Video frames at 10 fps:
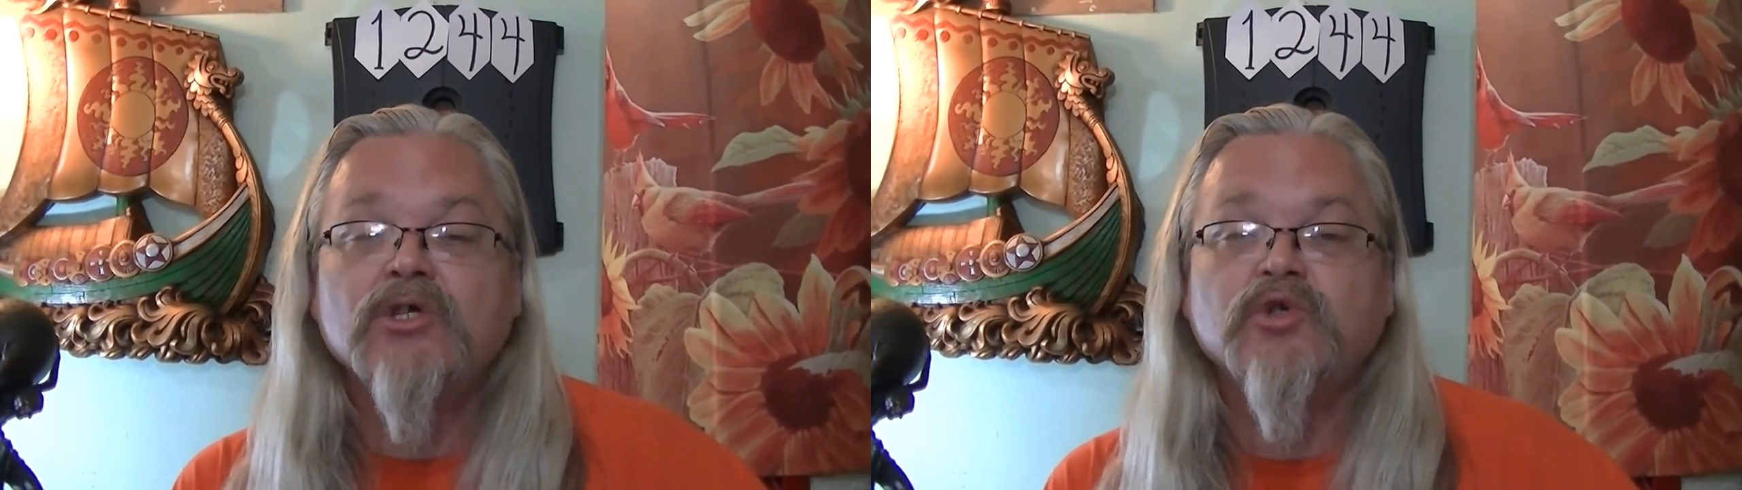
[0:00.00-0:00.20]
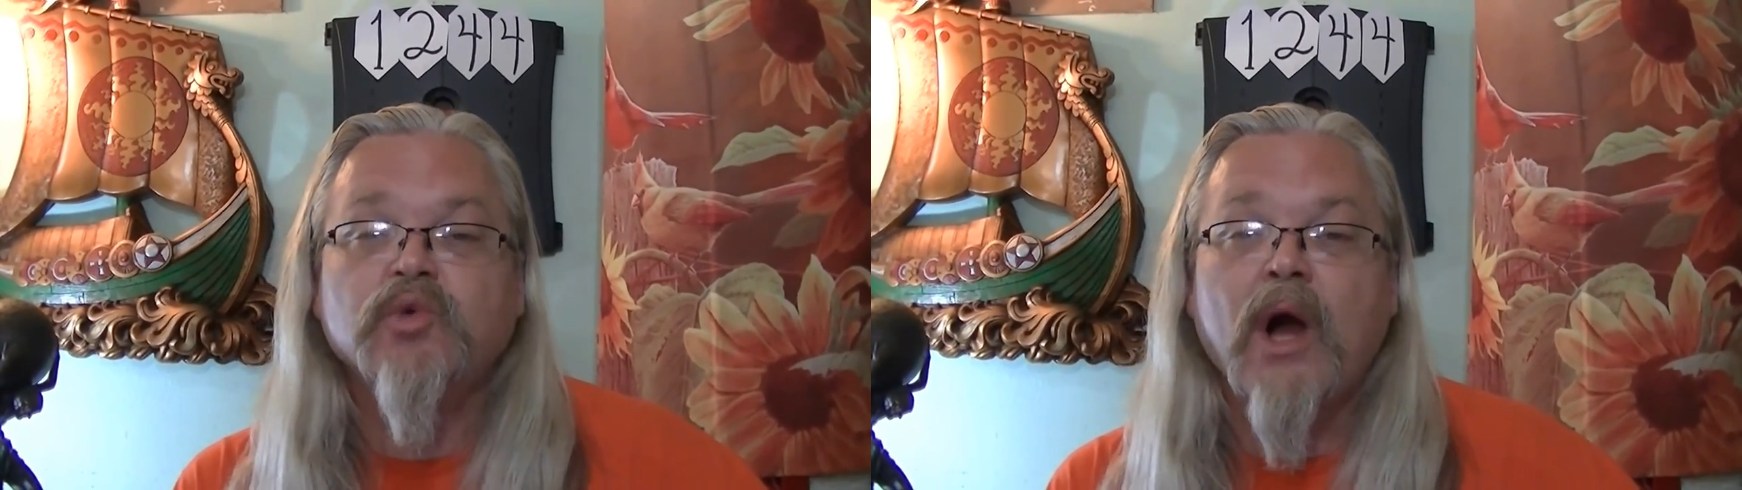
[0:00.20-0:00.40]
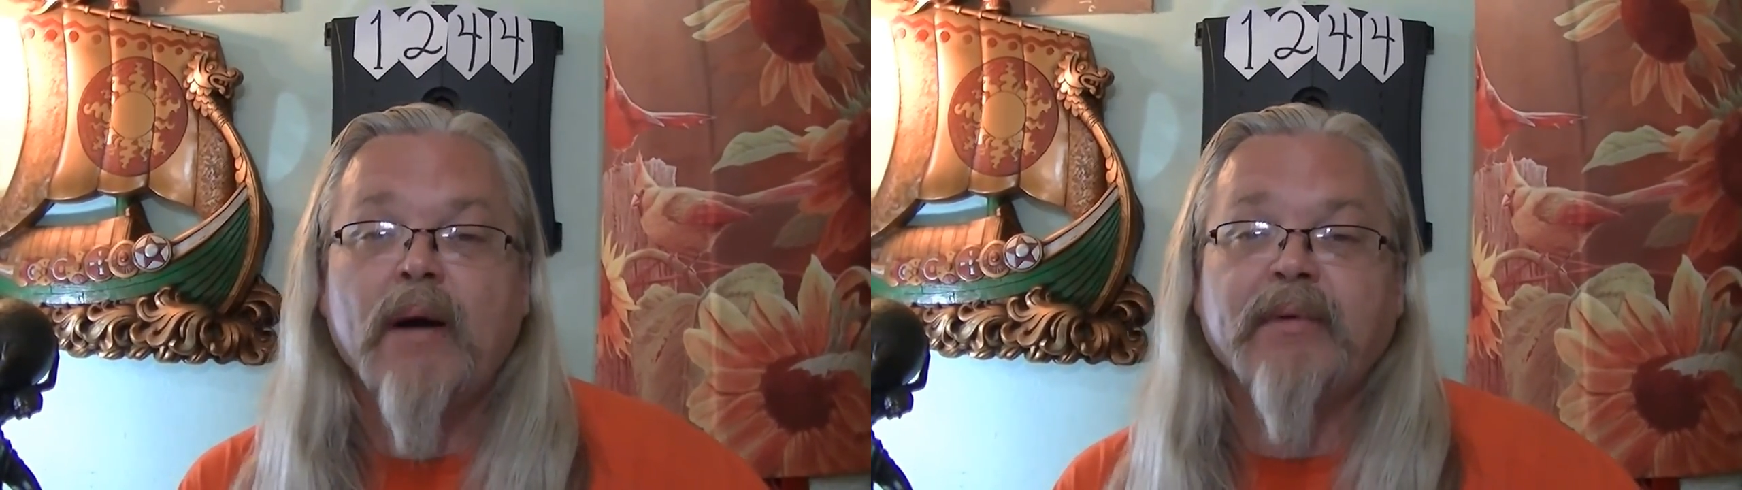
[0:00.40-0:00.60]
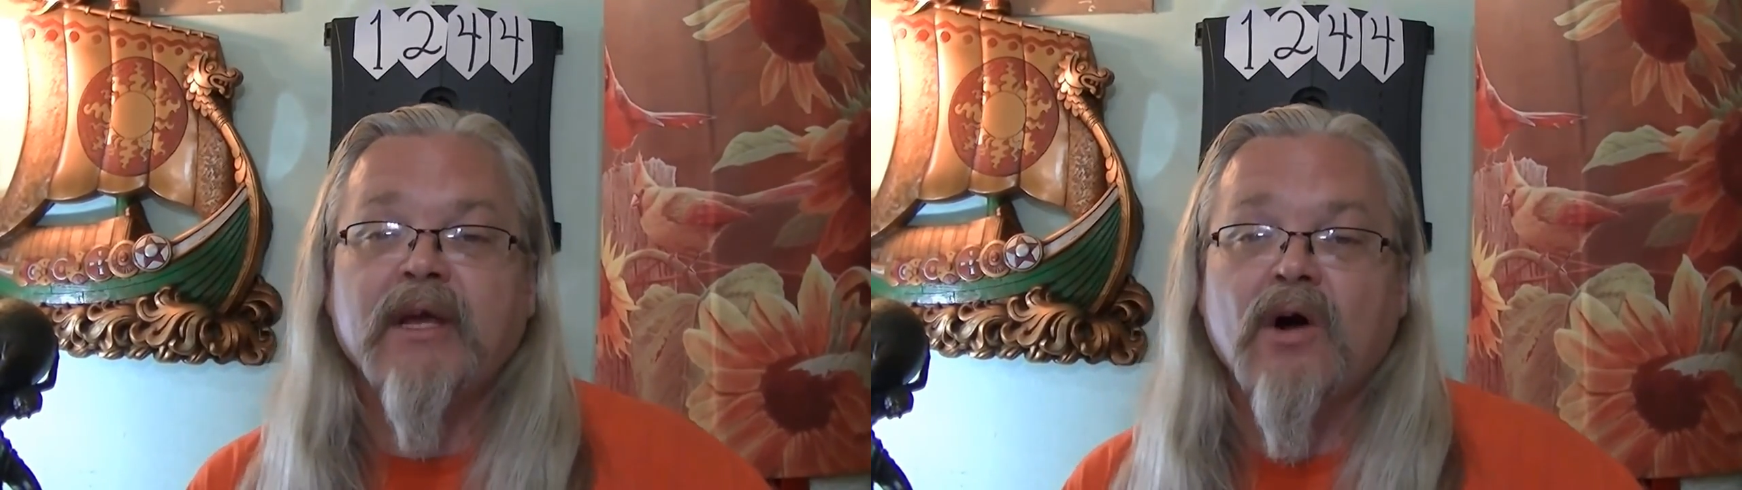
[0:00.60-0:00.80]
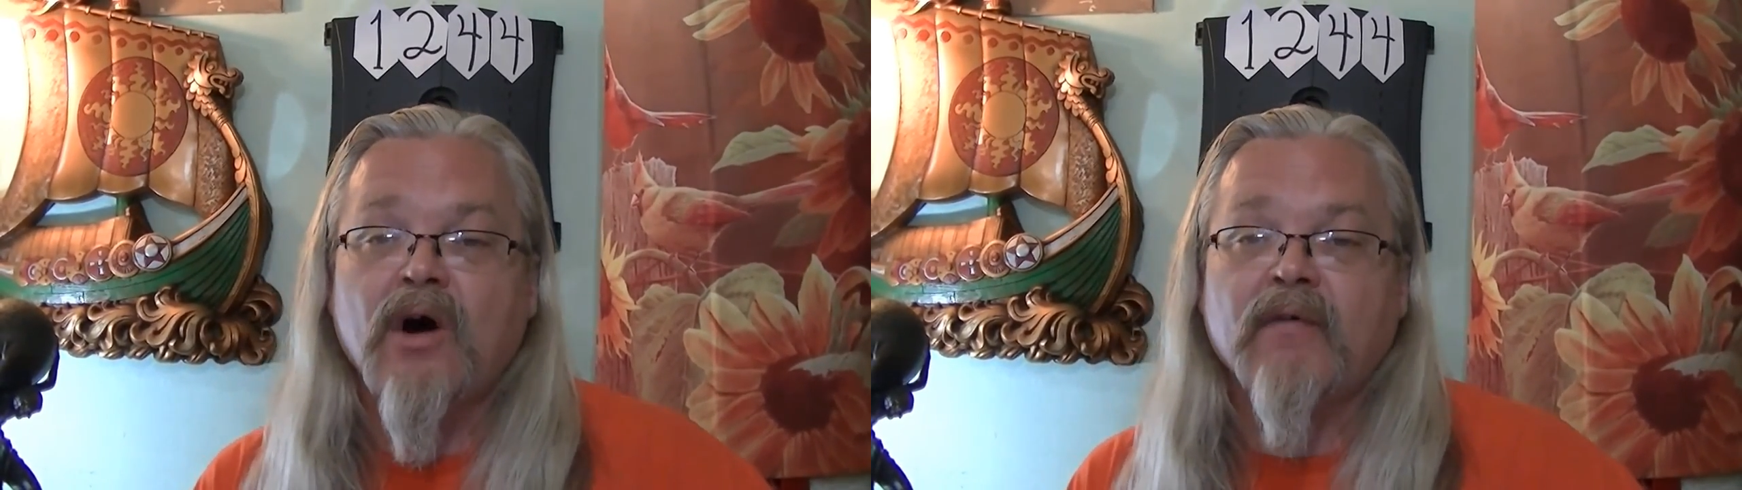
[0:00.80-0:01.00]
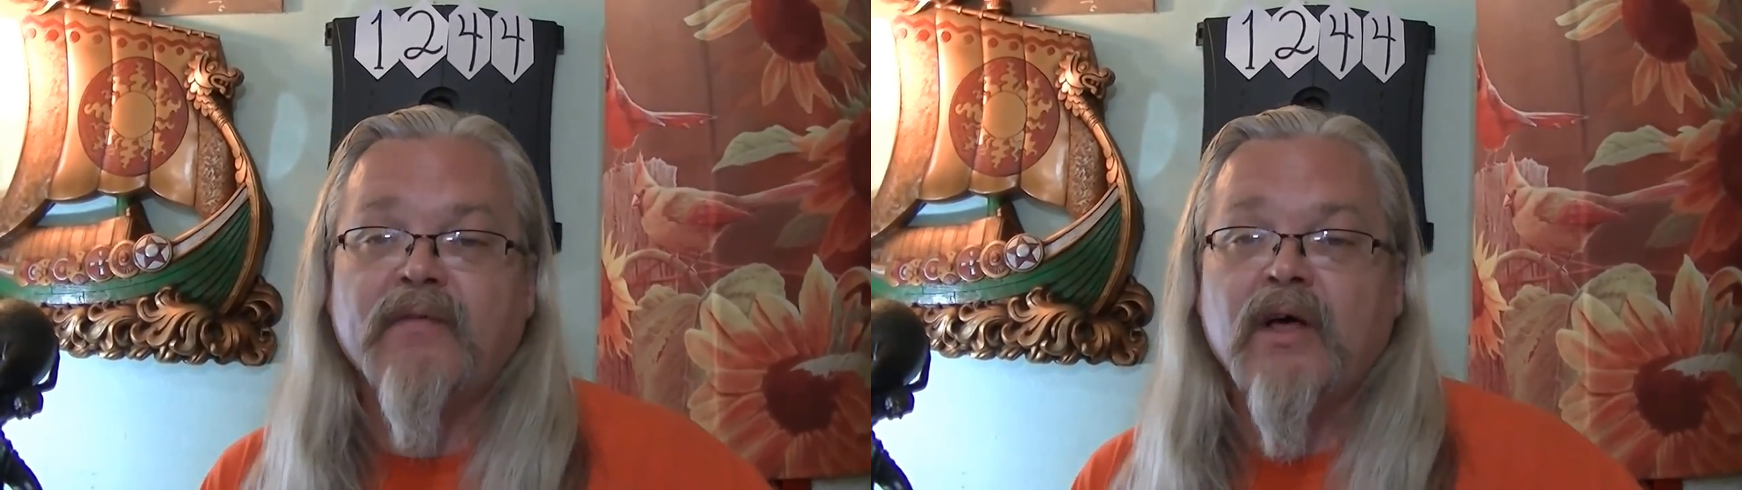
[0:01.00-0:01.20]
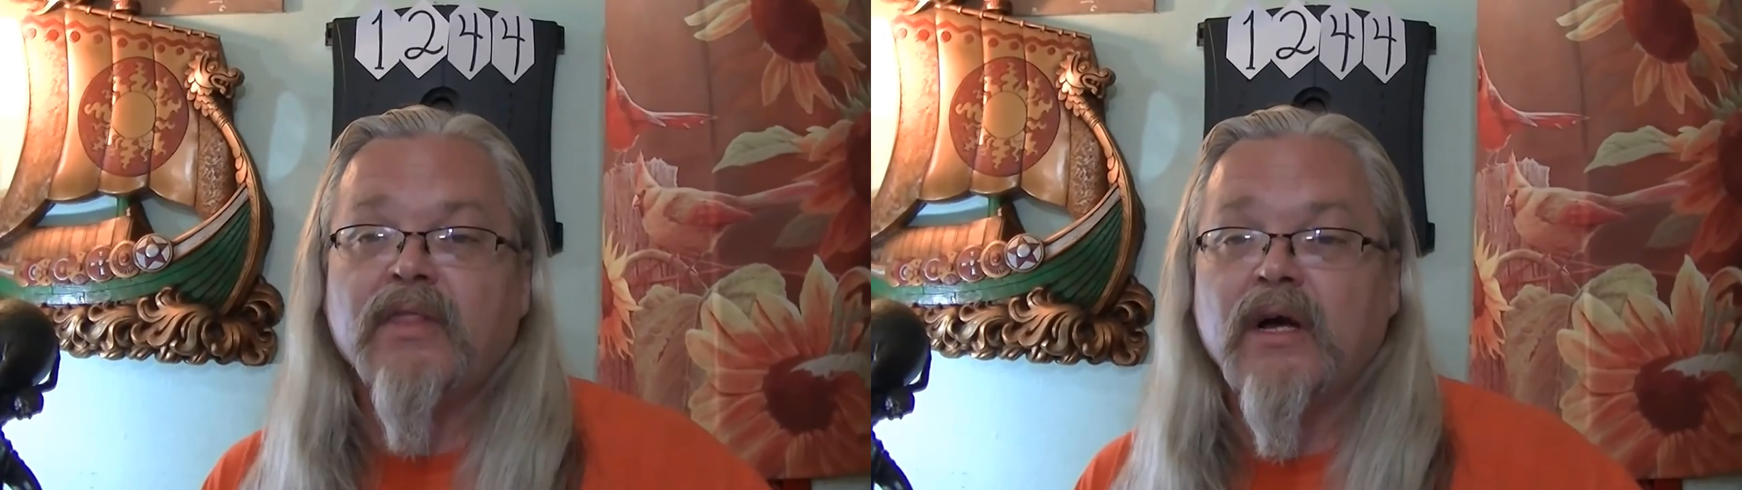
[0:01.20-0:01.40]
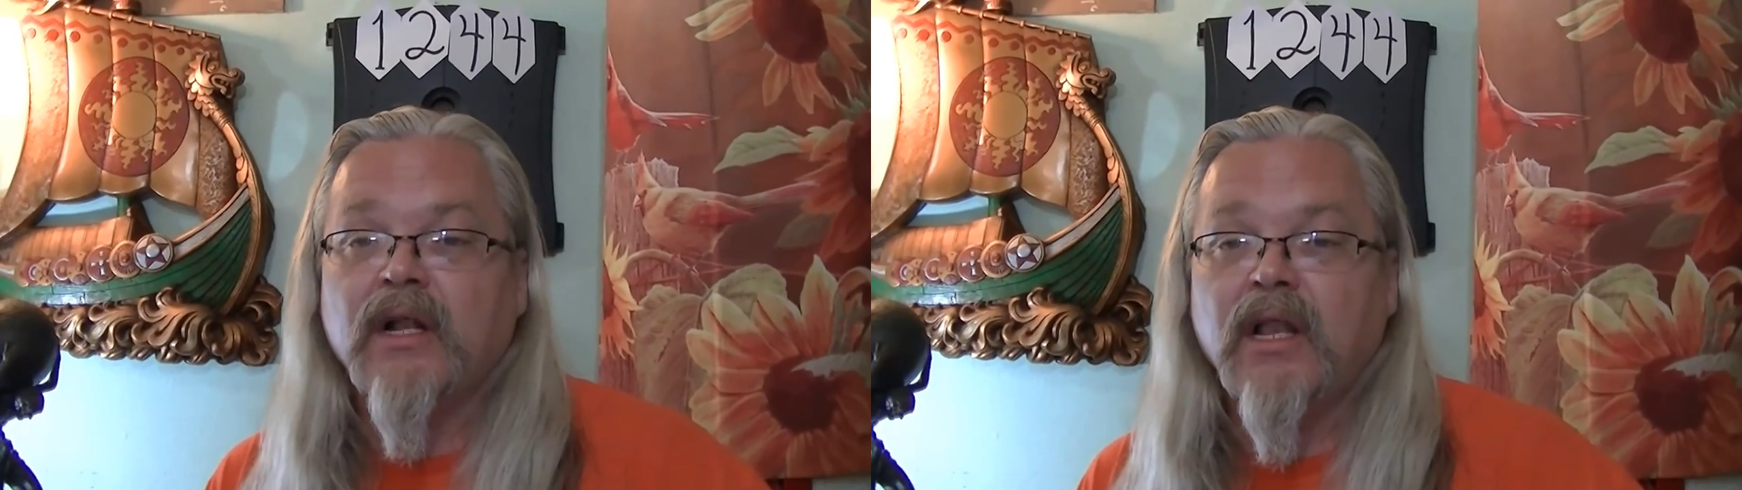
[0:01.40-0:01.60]
dropping off
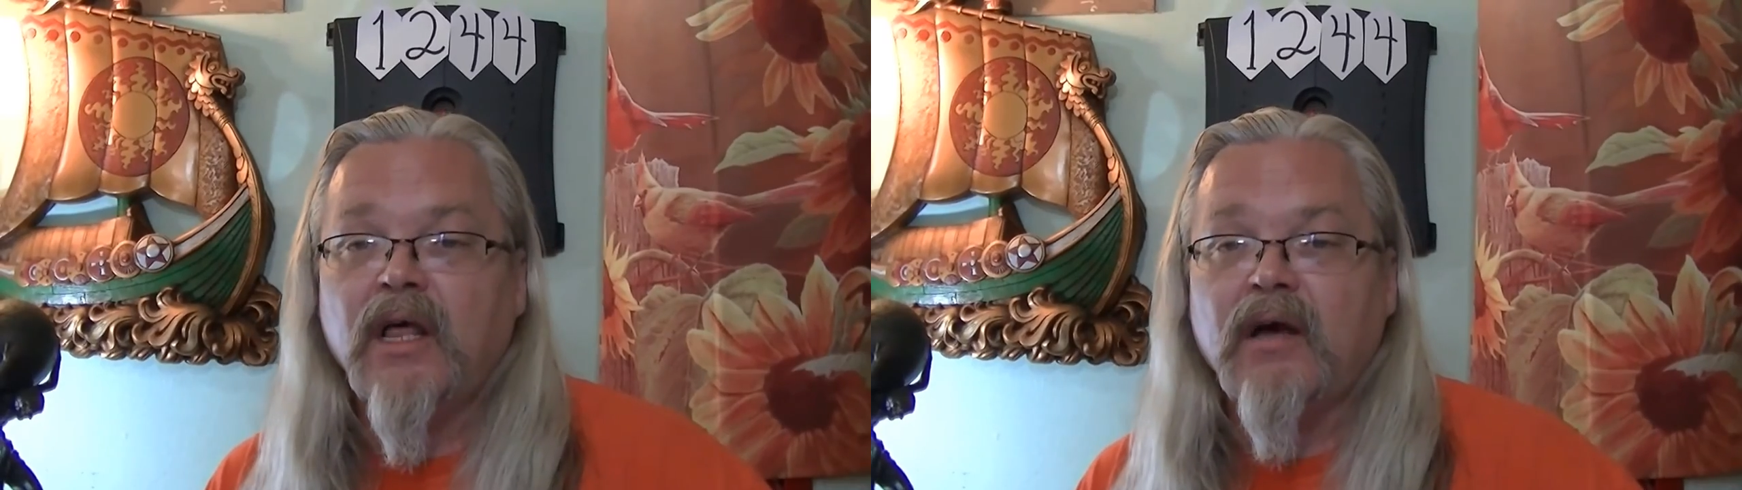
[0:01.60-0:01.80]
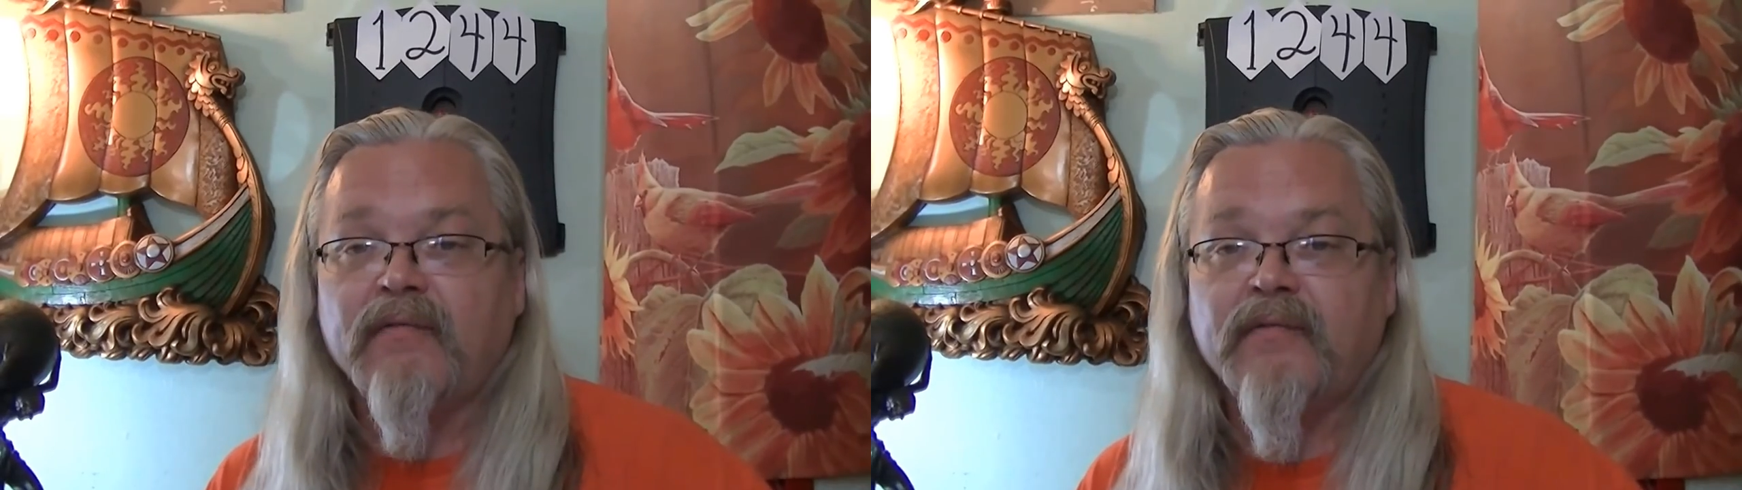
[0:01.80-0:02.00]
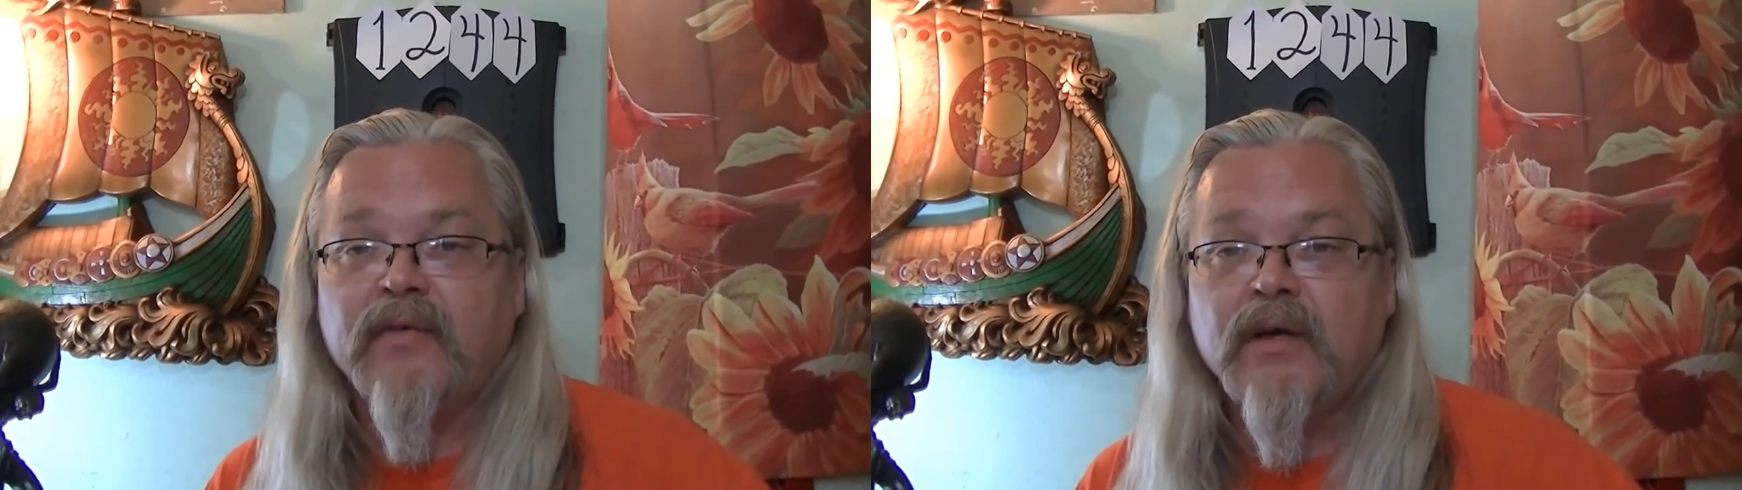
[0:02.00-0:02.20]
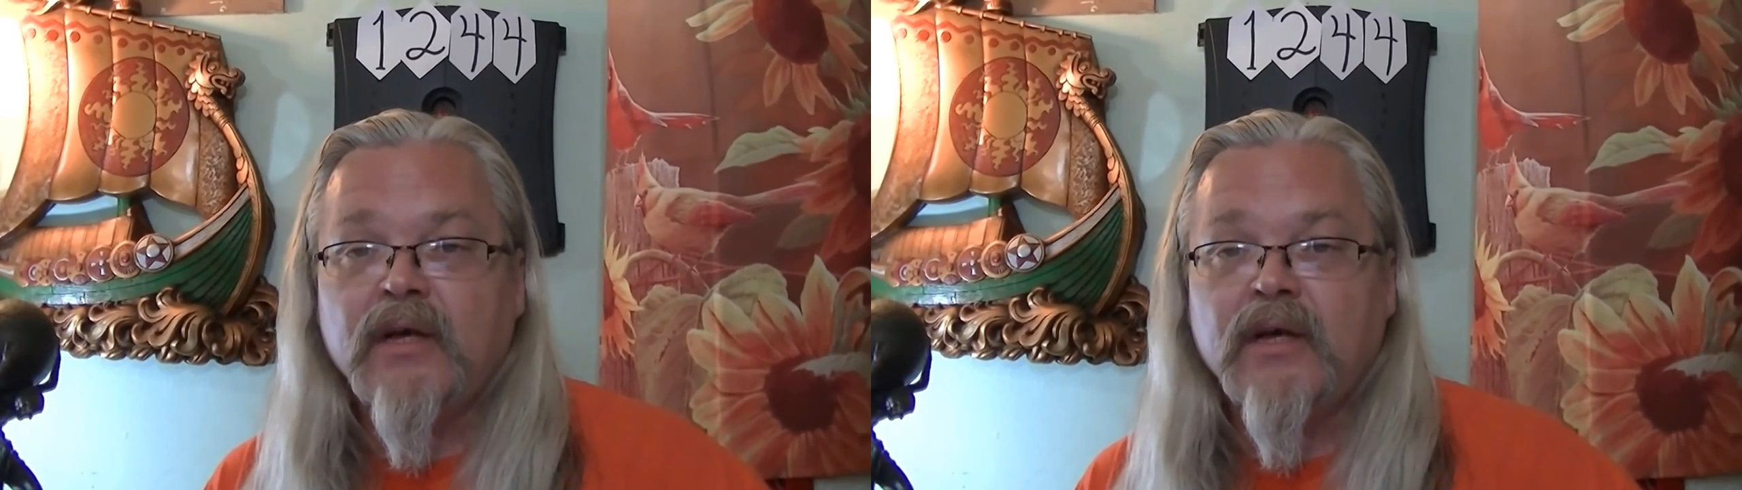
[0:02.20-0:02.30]
the cliff.